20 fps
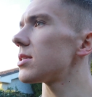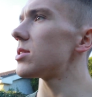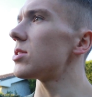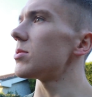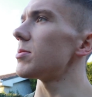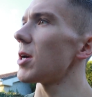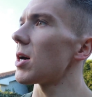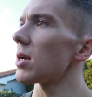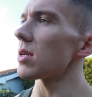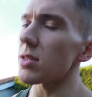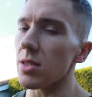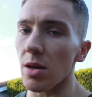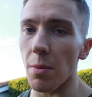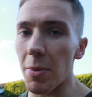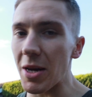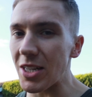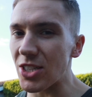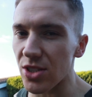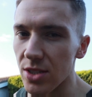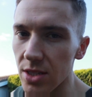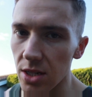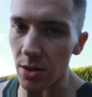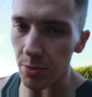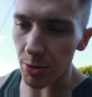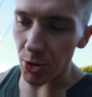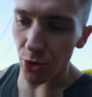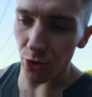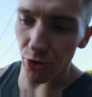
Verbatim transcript: To be honest, I bet you it's gonna be